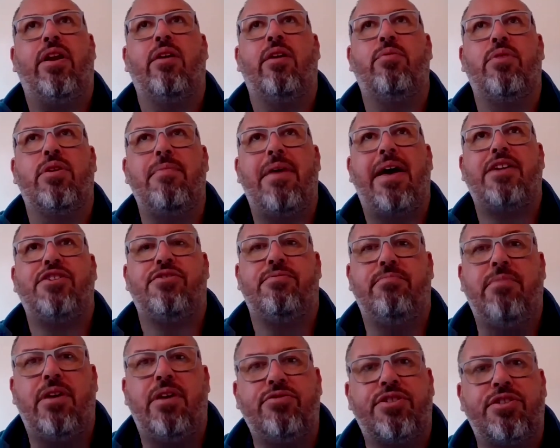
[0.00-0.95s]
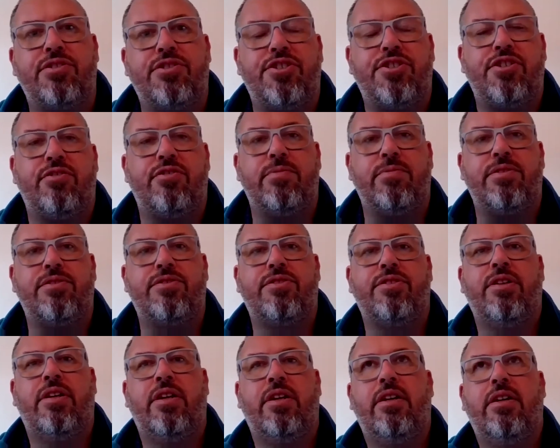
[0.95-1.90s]
I would imagine most
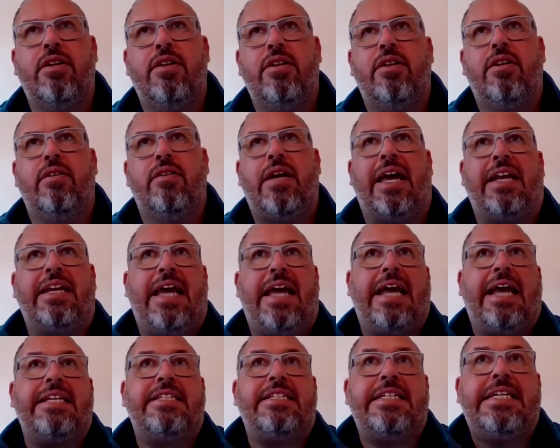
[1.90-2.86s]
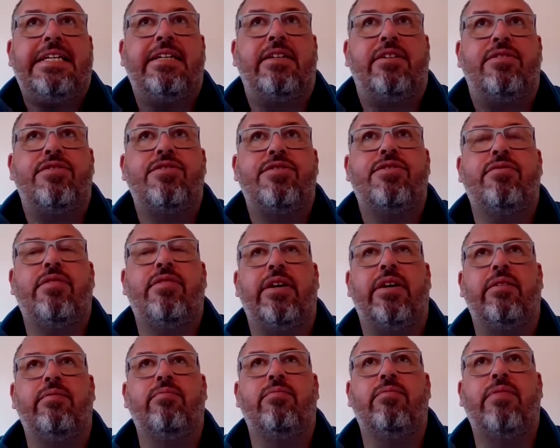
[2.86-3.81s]
consumers and dealers,
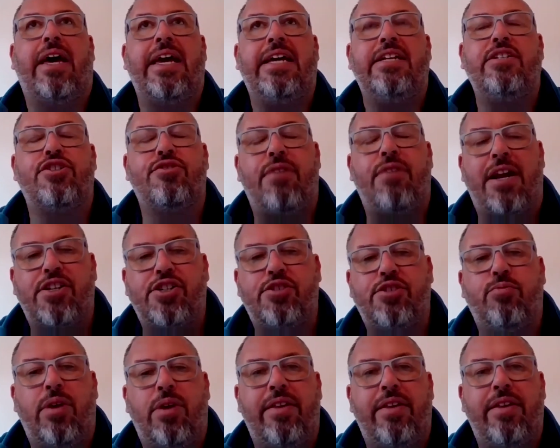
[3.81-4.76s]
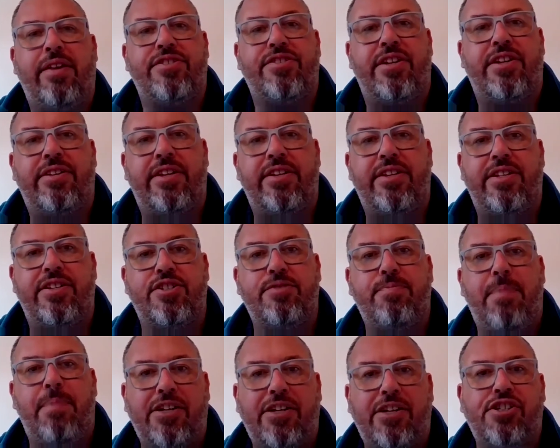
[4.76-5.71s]
that interaction where there's the
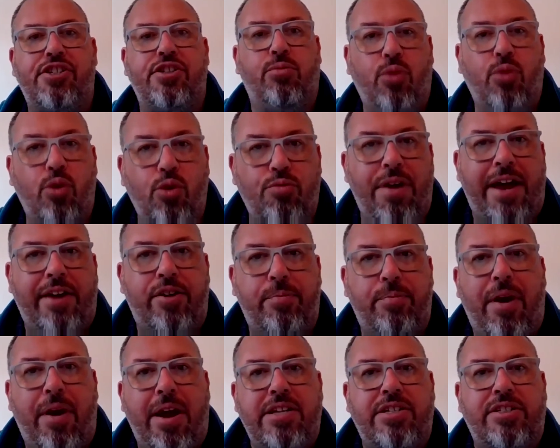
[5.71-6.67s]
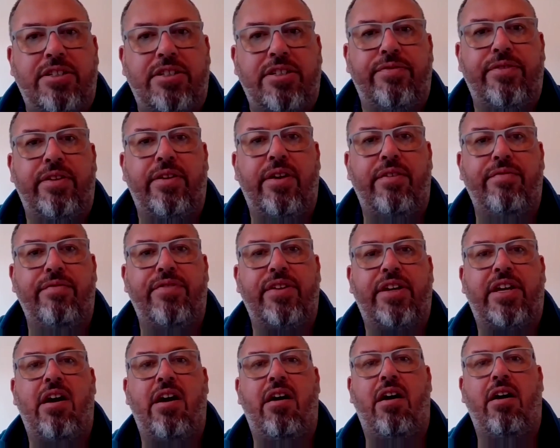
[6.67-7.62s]
inspection, the walk round appraisal of the
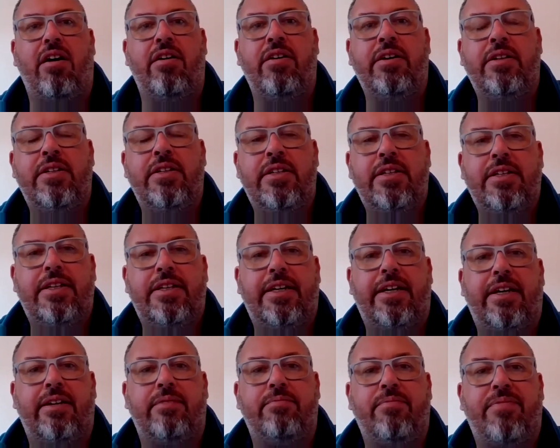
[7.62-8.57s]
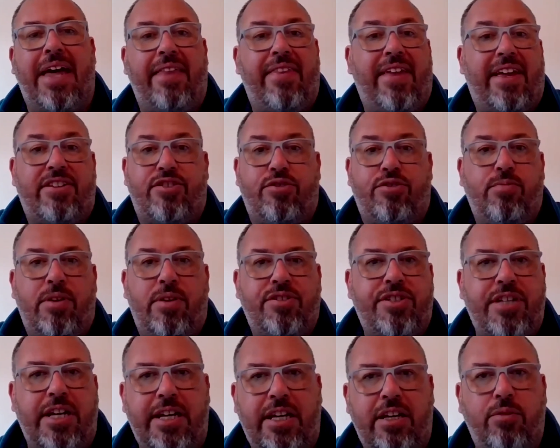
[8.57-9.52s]
car, that's almost
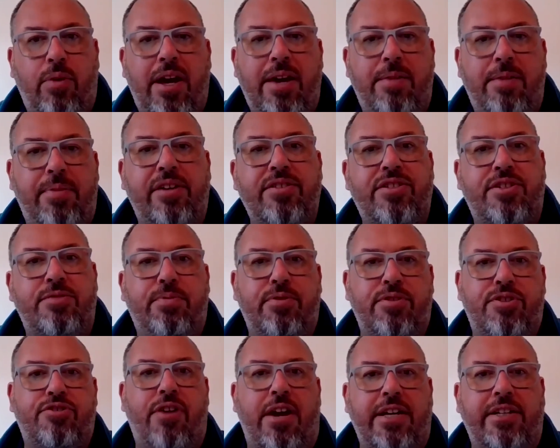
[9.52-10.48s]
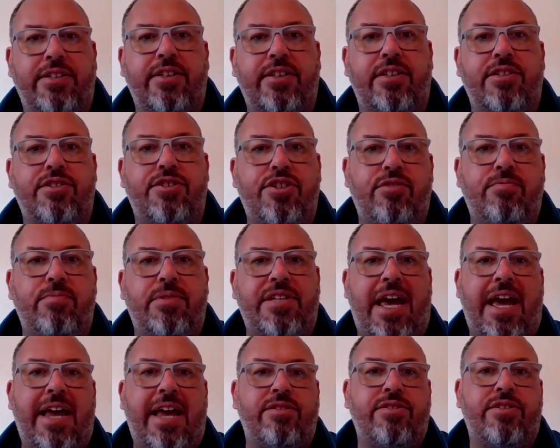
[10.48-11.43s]
taken away because it's put straight into the consumer's
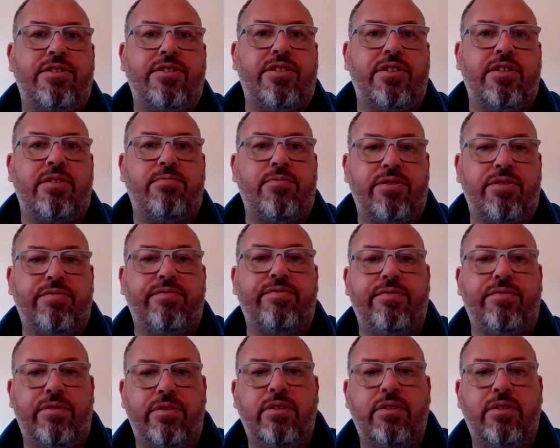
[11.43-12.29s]
hands in terms of